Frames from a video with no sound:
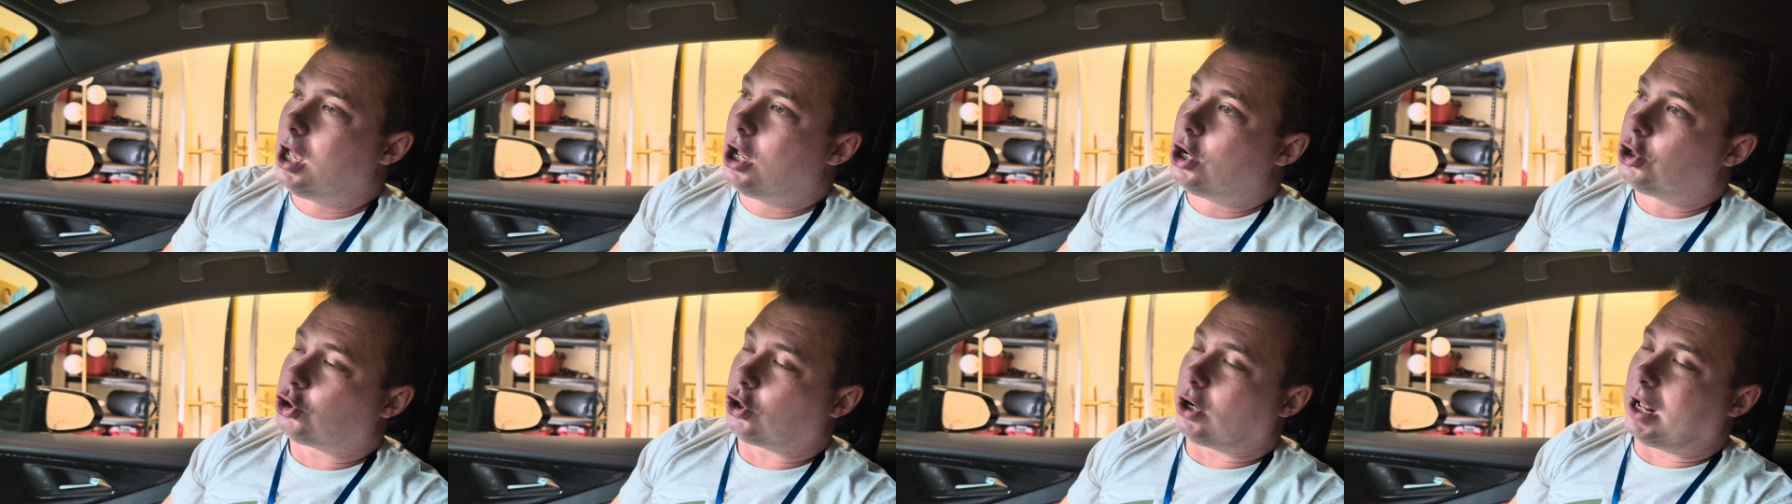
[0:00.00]

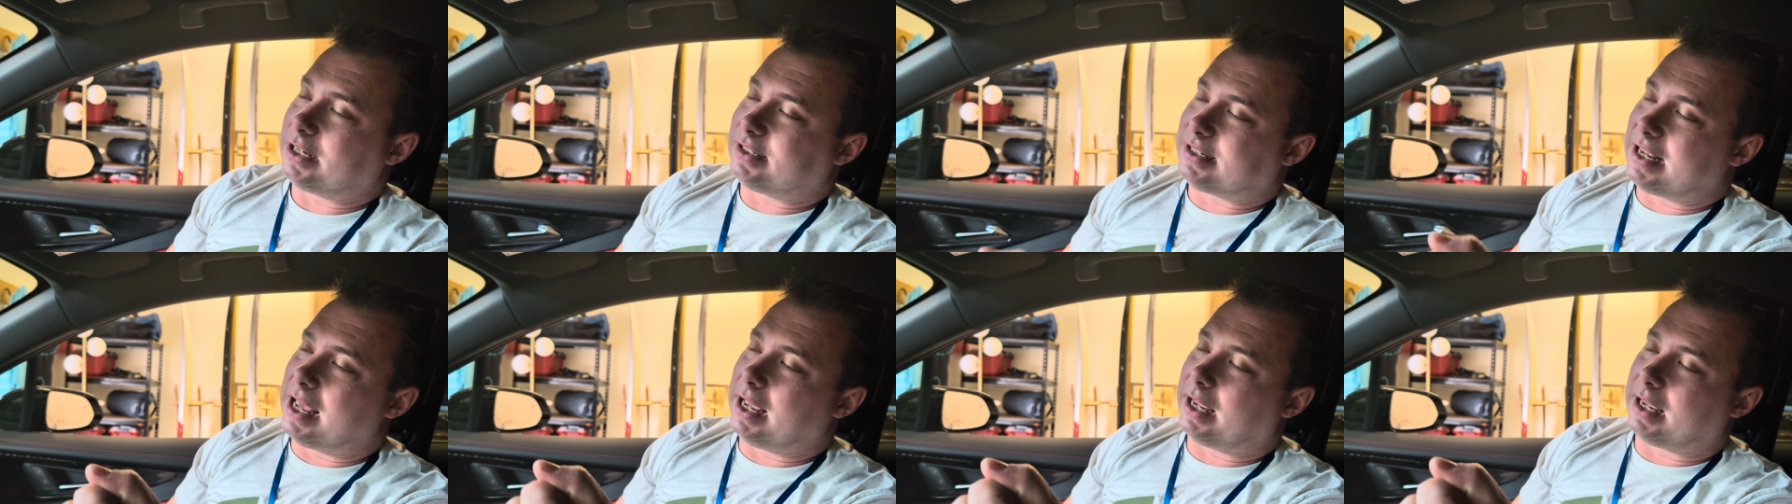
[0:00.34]
Should I
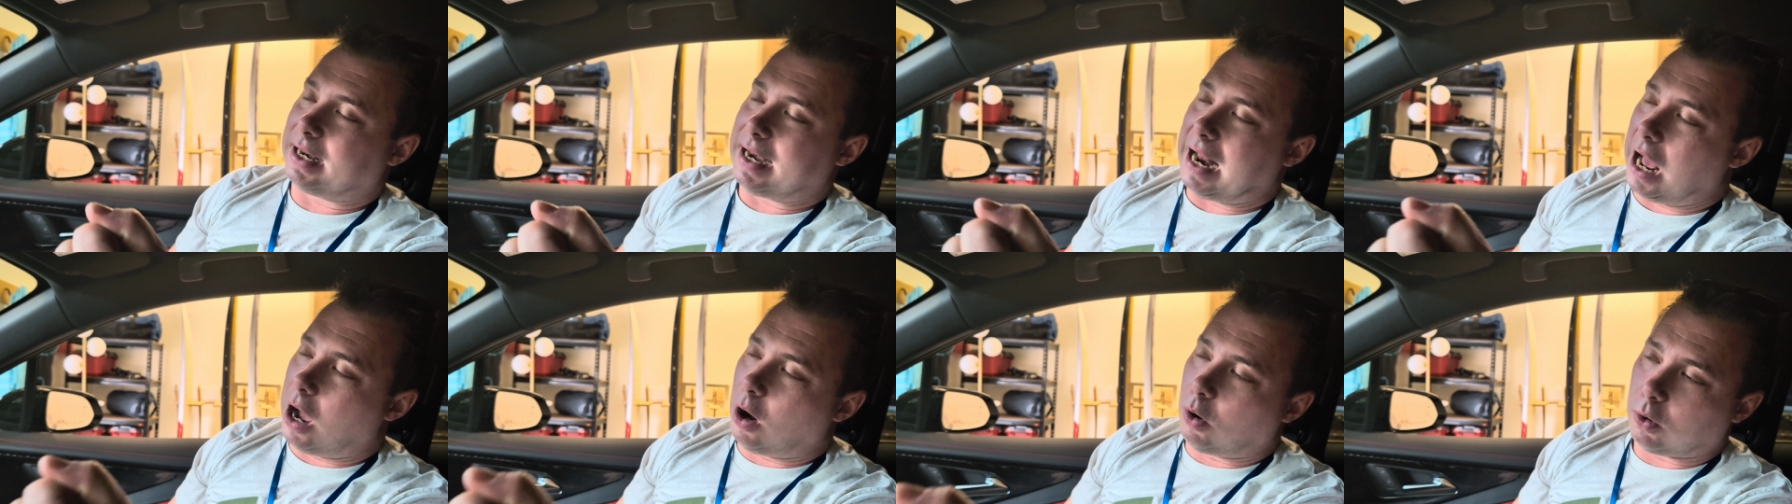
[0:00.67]
take
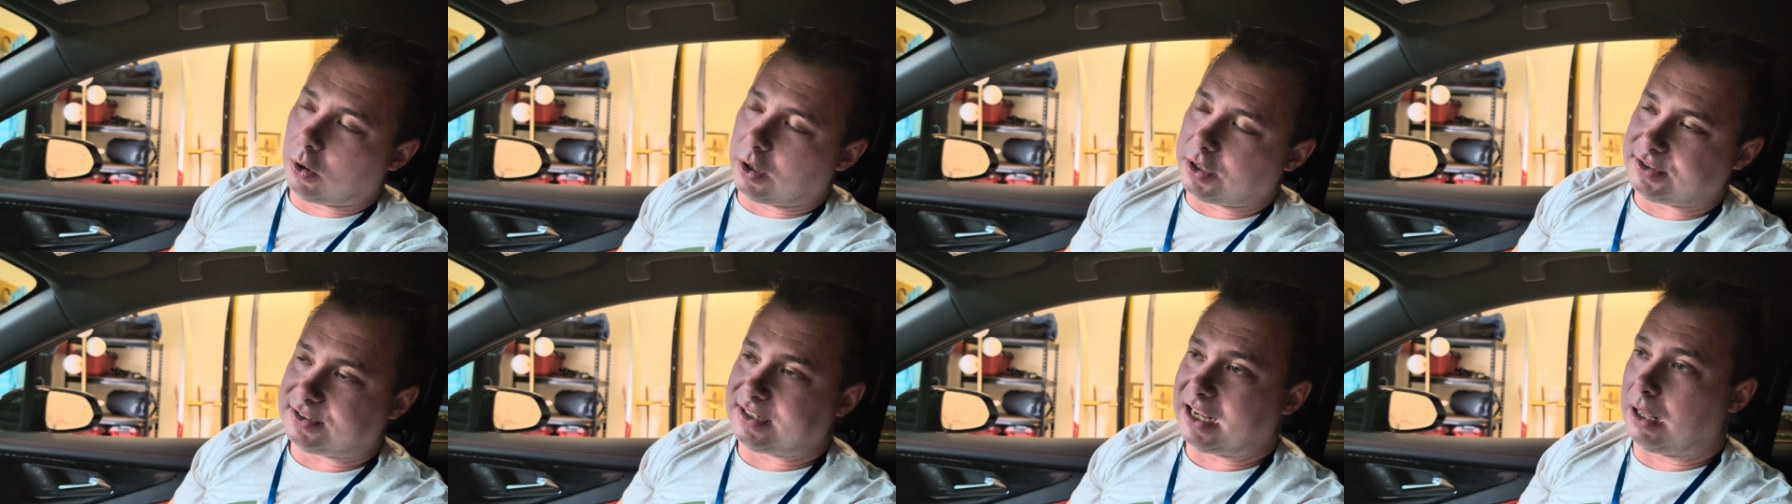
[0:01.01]
an hour
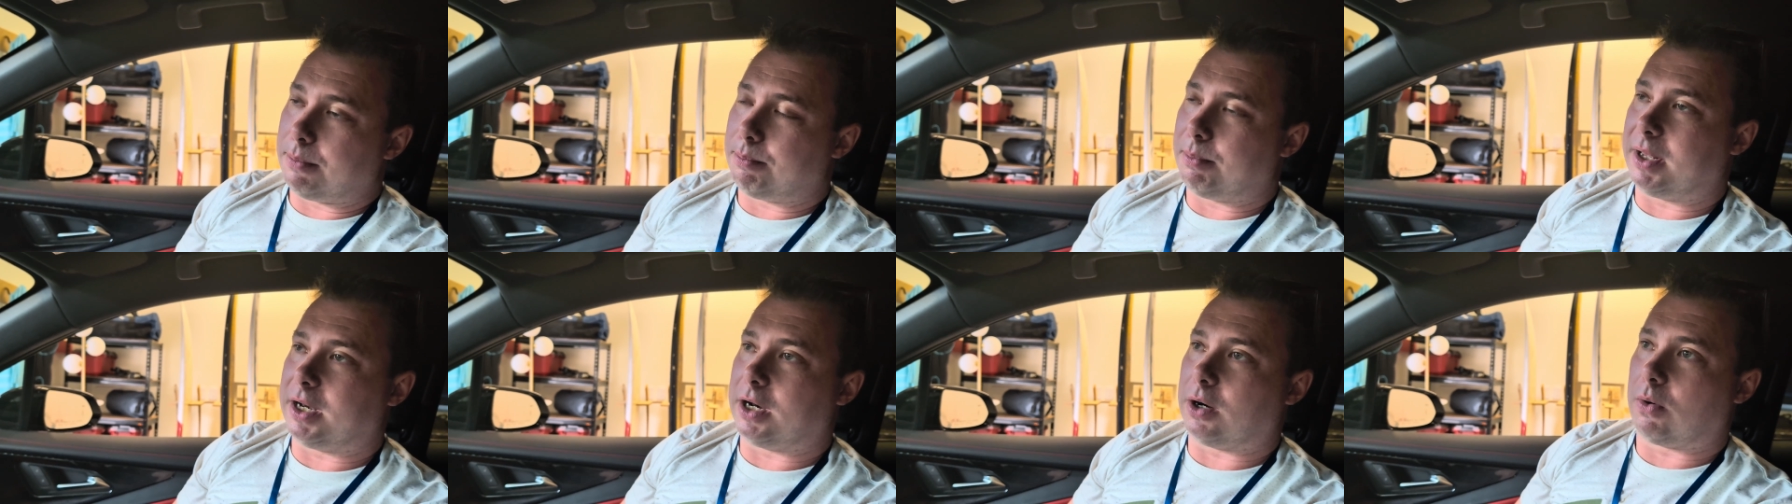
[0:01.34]
and
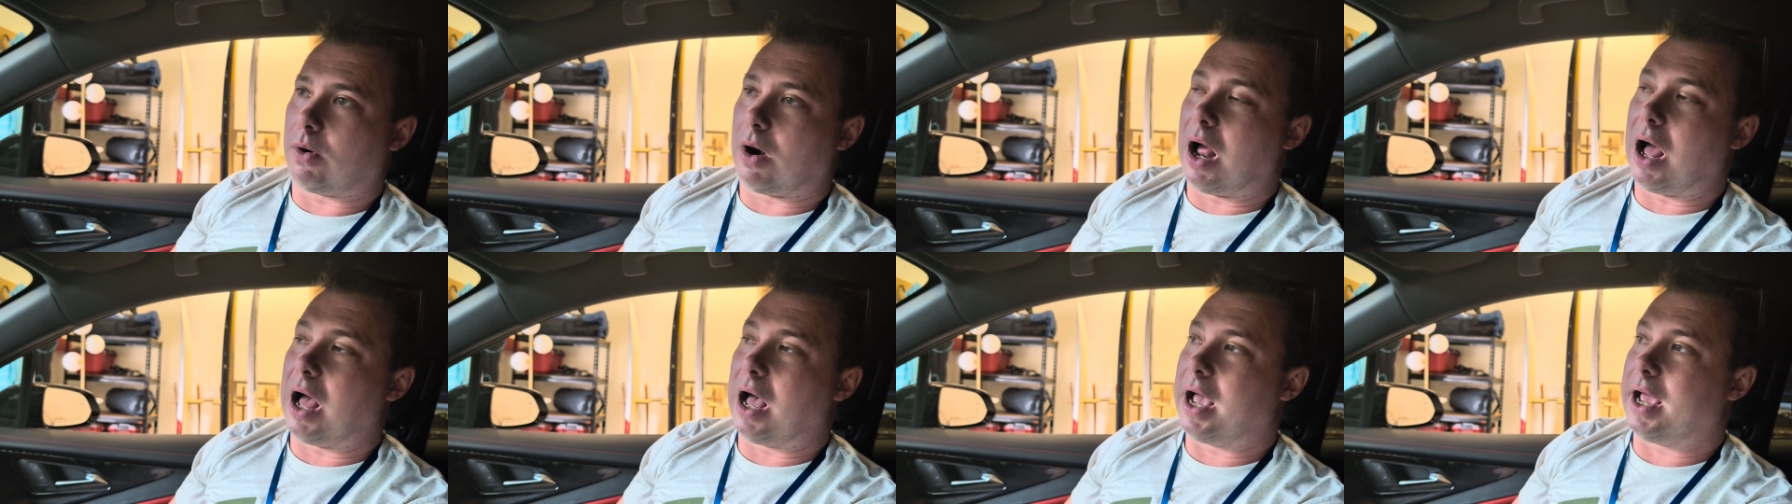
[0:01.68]
10 minute
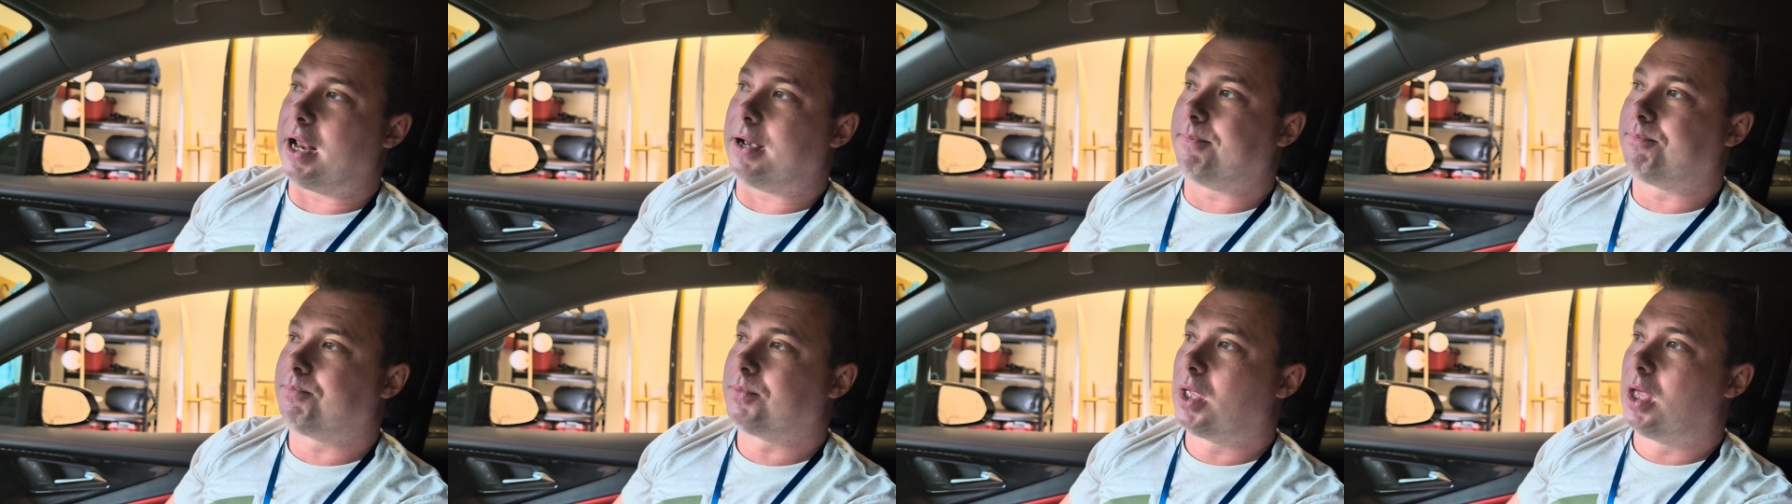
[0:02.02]

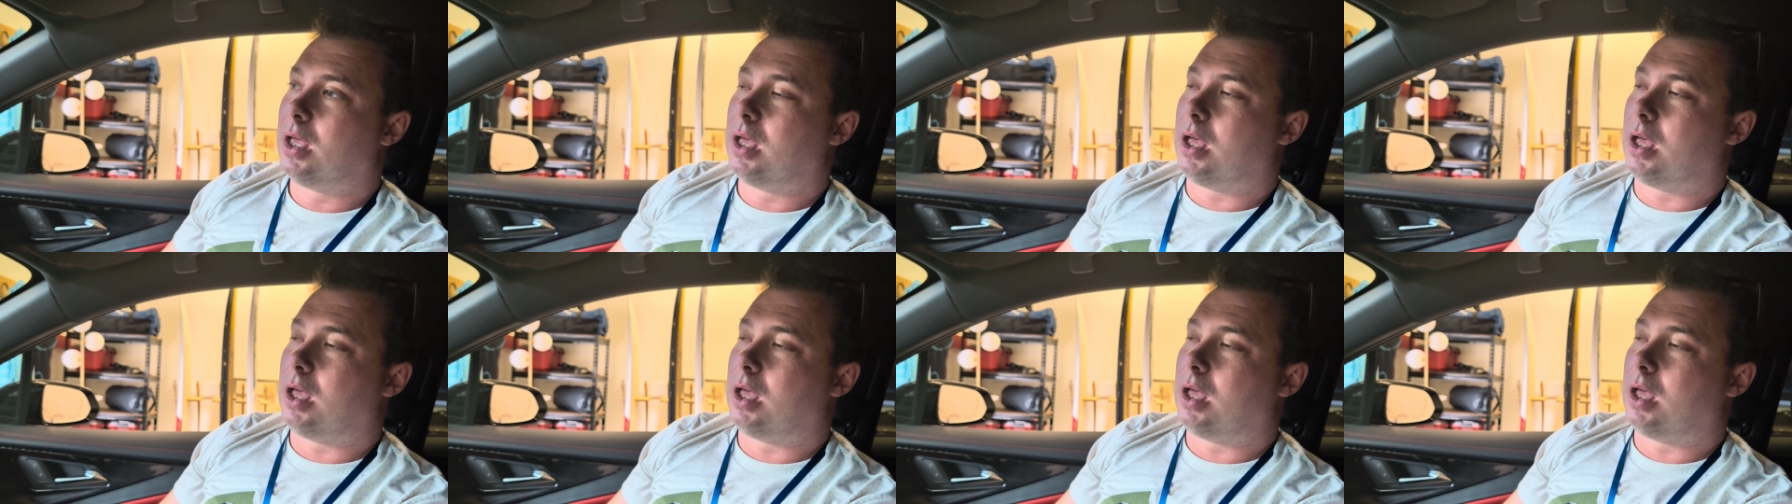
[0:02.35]
ride